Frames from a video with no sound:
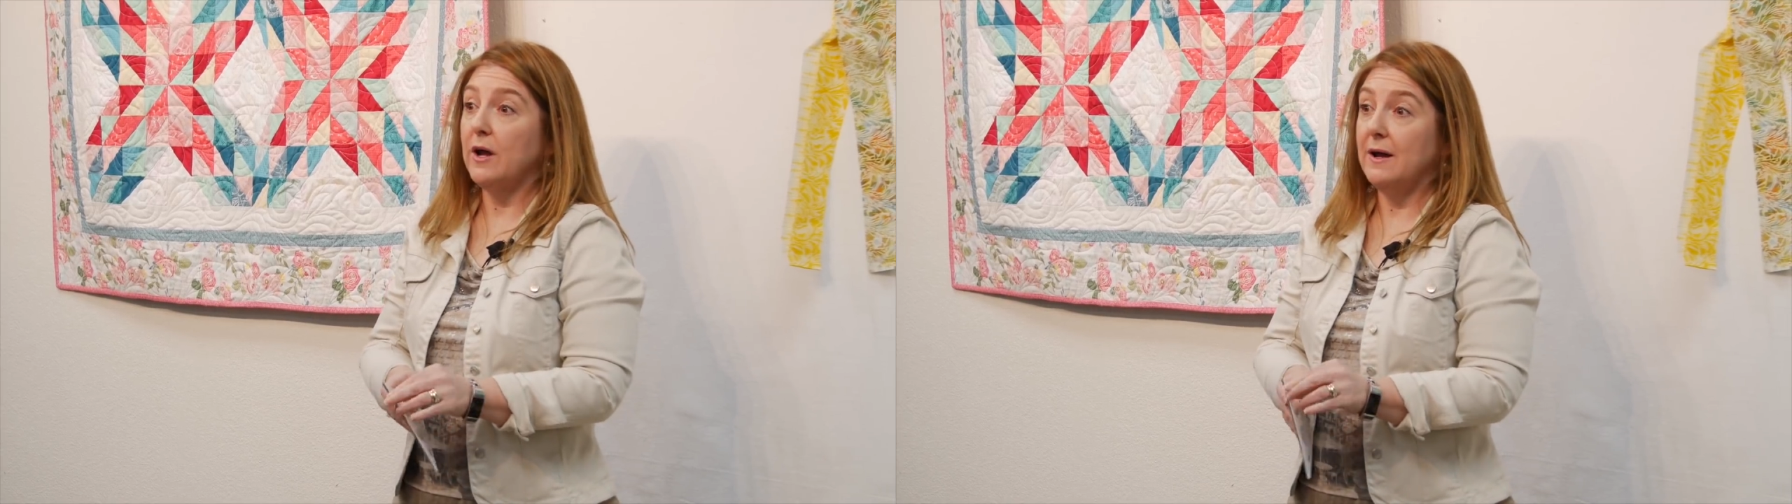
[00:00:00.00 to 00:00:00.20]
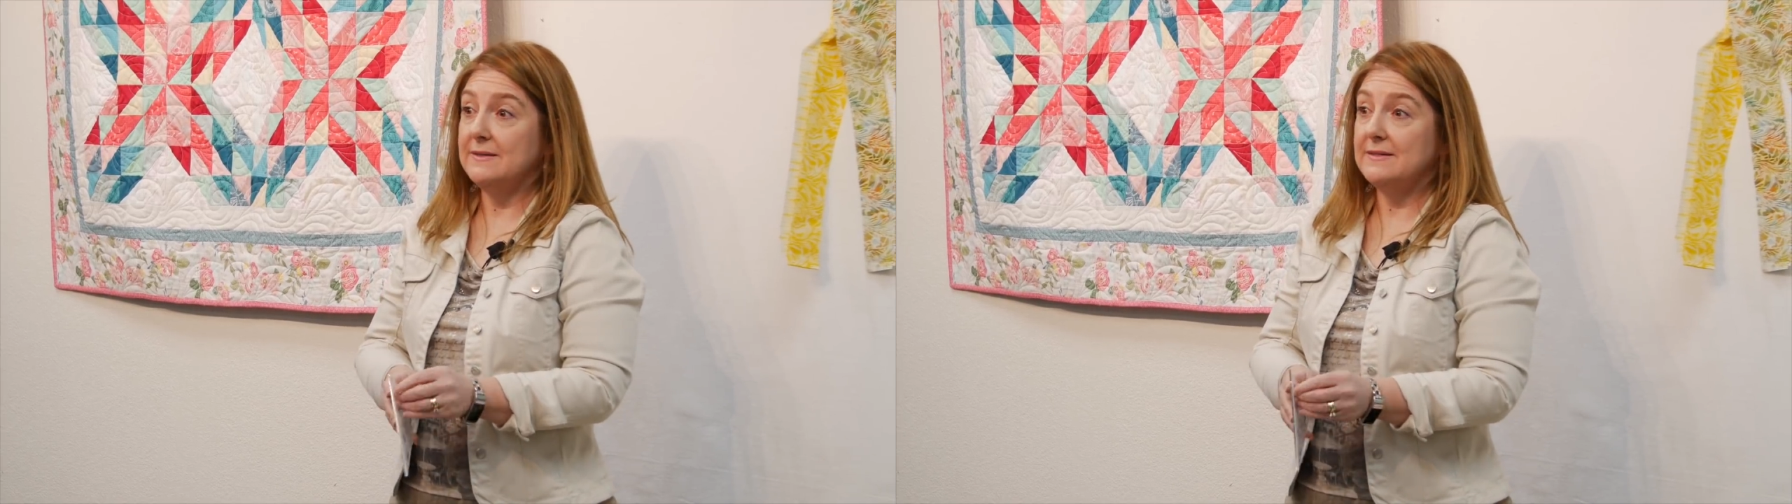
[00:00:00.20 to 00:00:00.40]

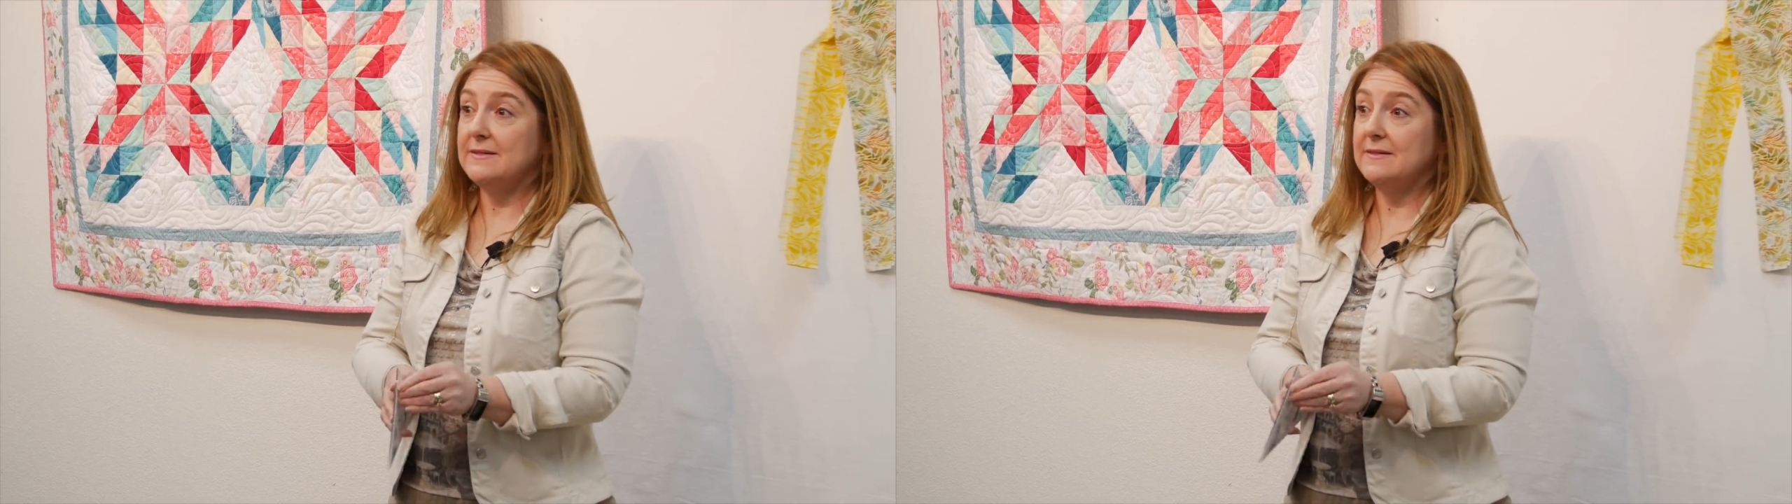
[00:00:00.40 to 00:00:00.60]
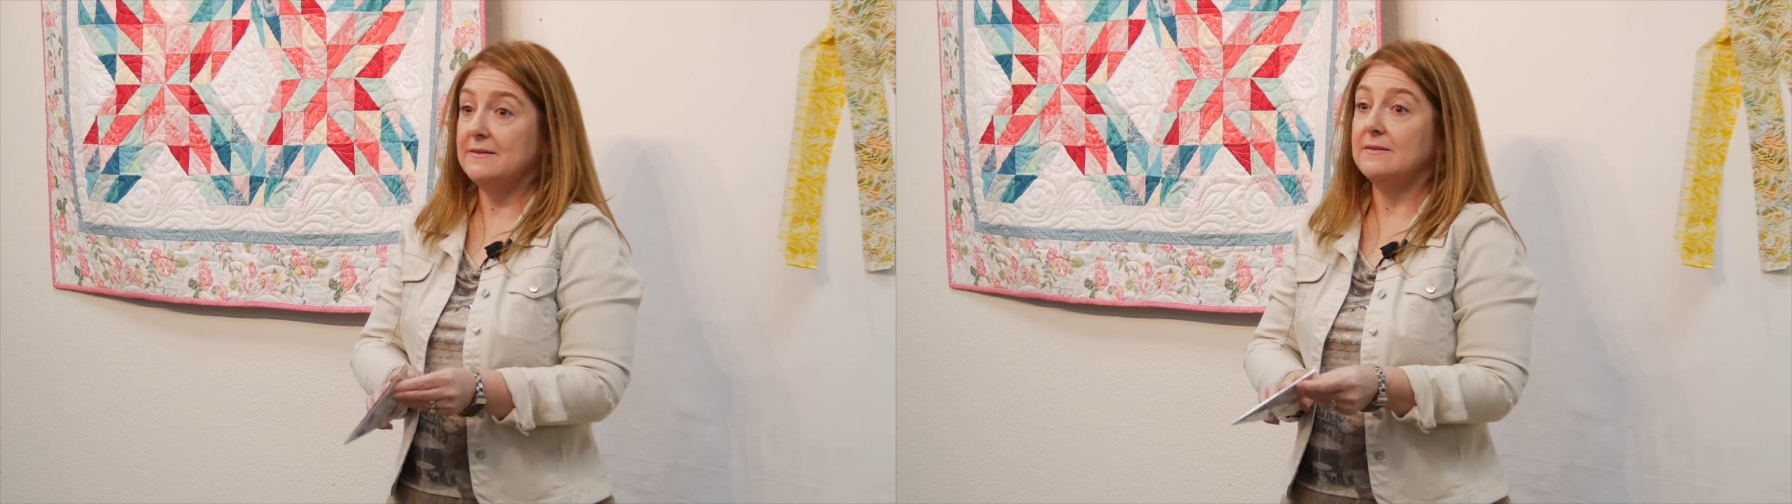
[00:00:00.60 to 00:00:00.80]

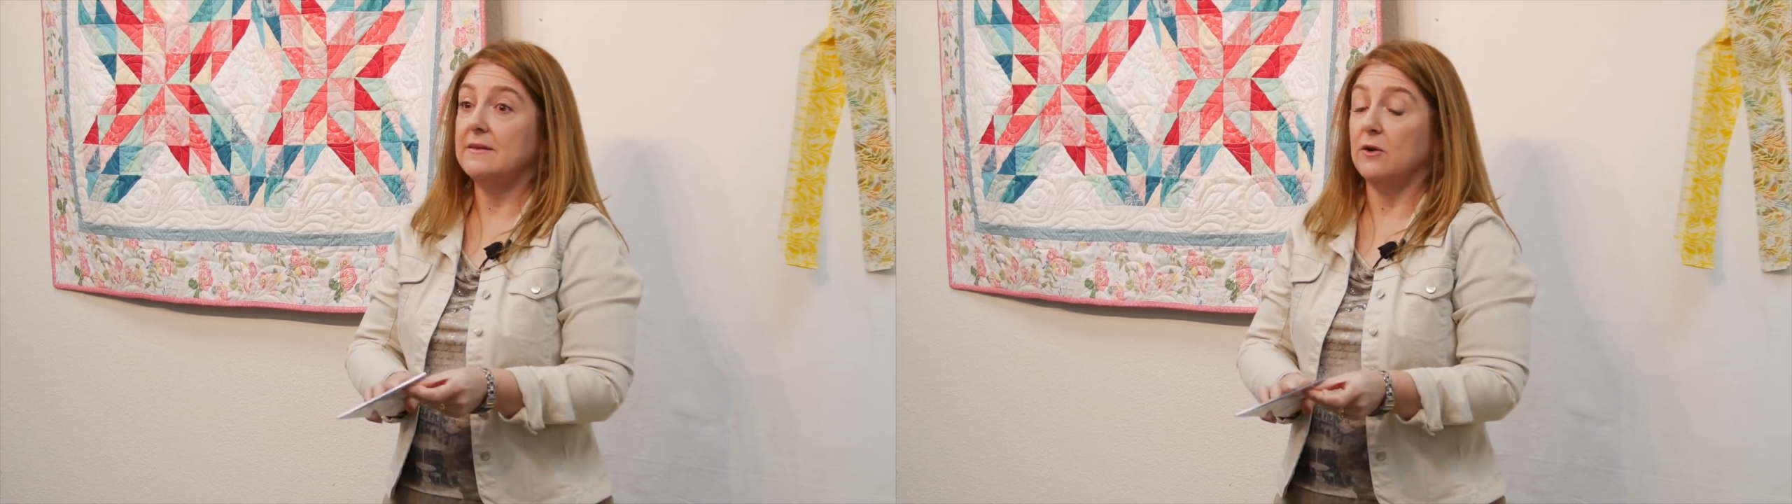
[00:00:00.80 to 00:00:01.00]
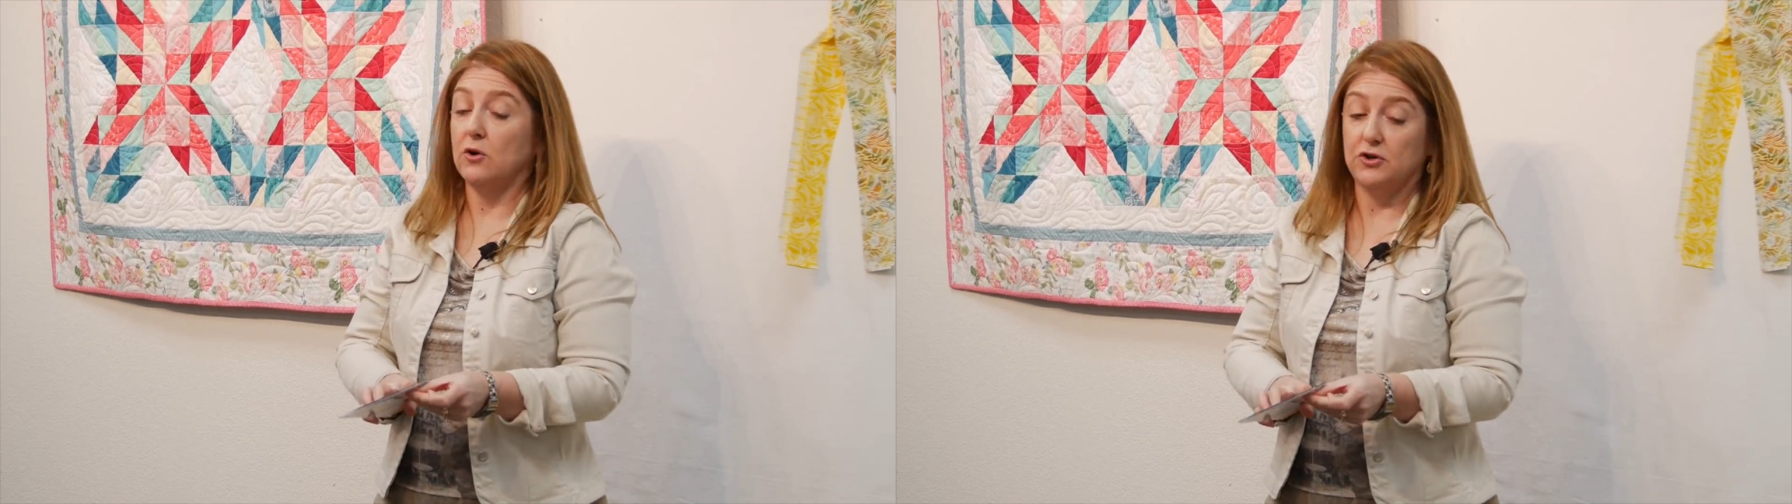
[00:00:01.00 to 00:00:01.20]
cuts
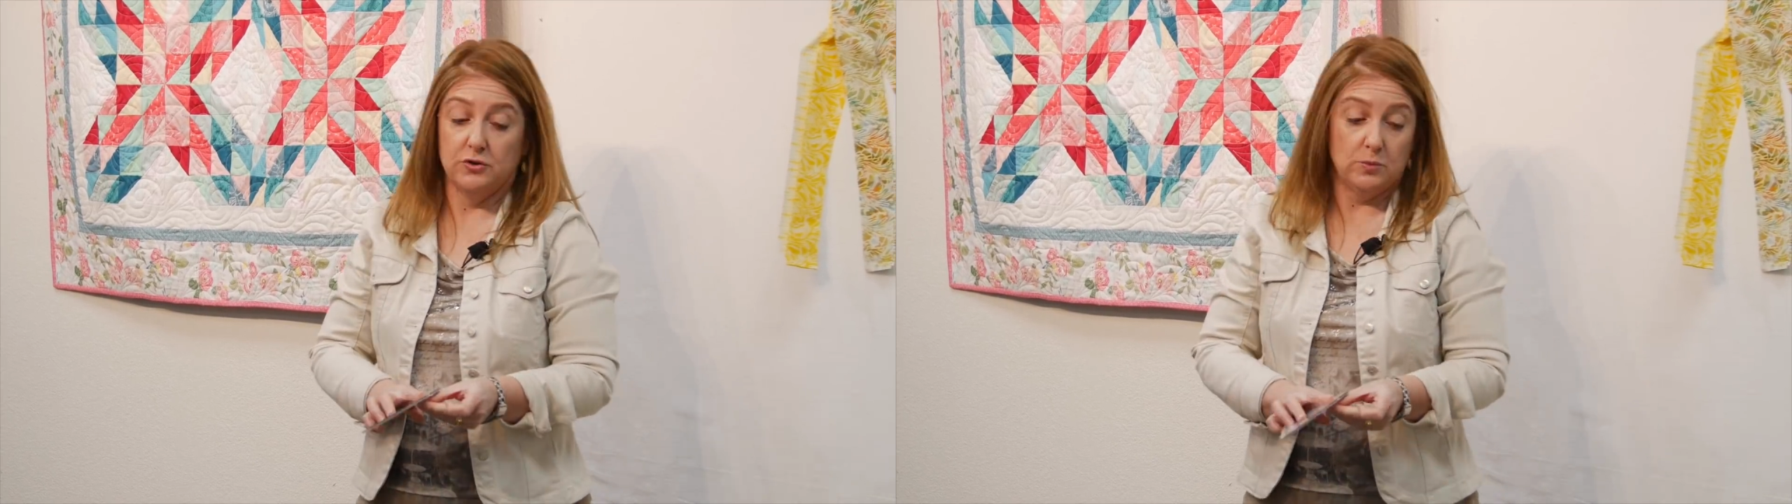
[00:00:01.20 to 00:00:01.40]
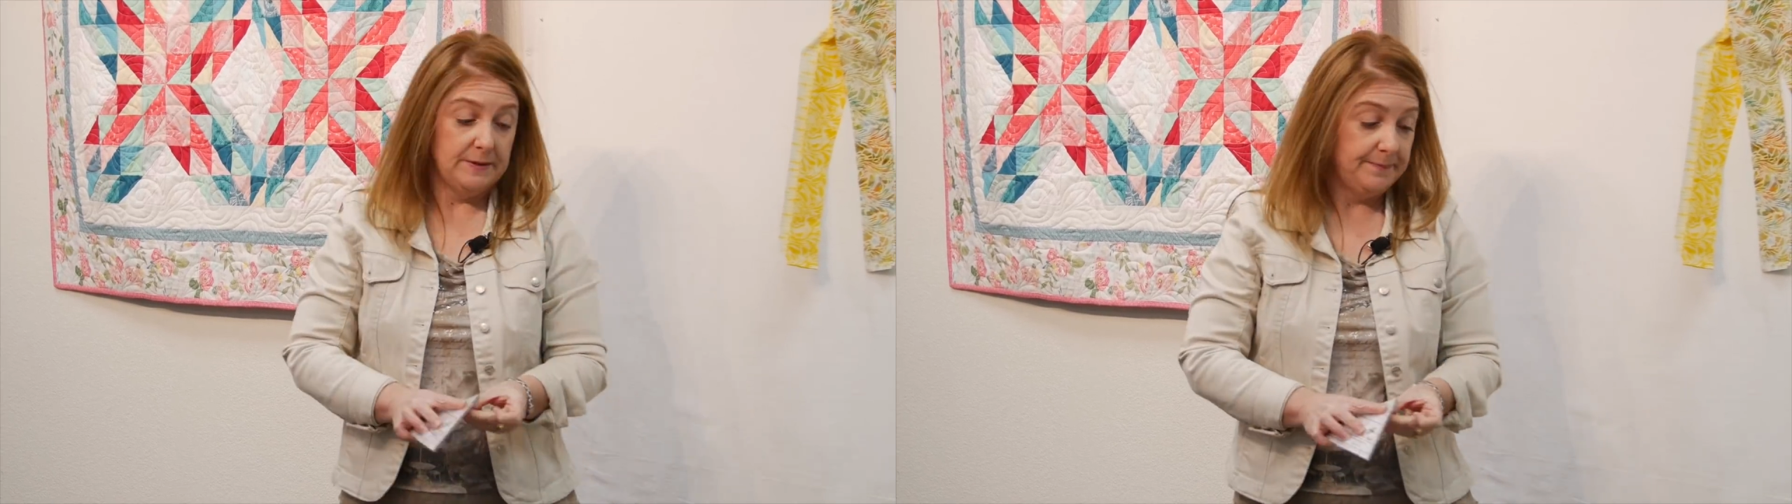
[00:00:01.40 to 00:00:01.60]
than the
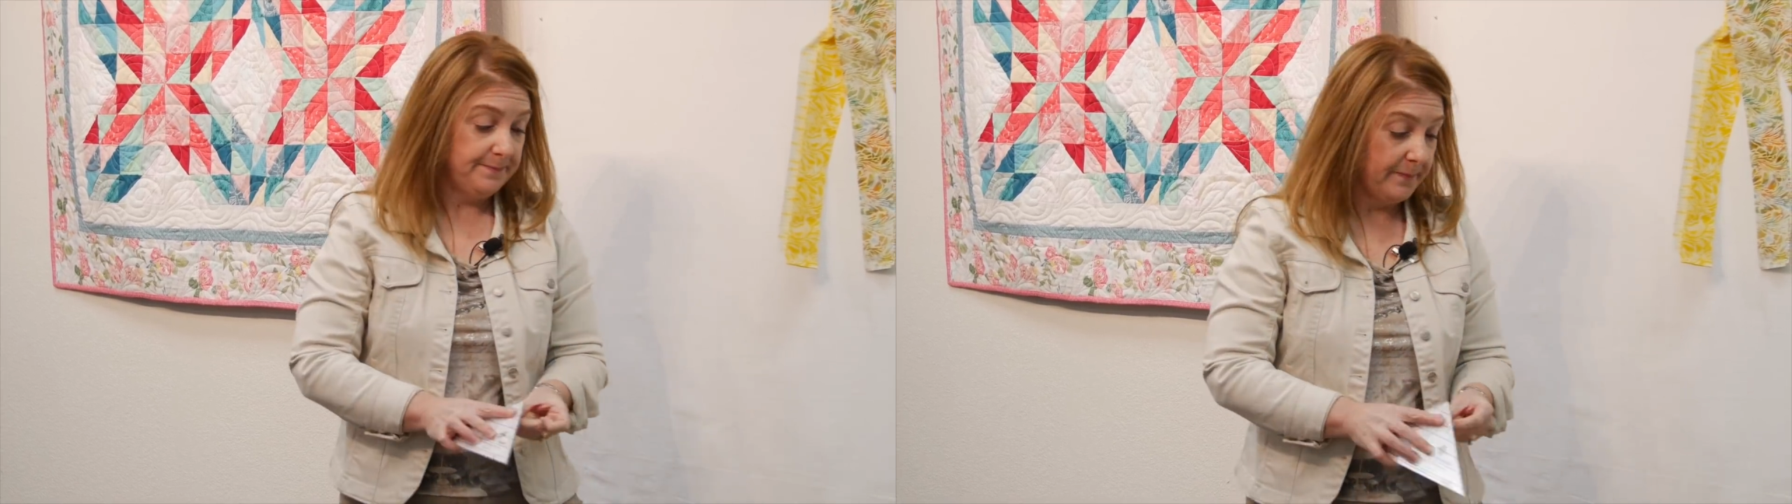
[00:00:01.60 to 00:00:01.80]
larger one.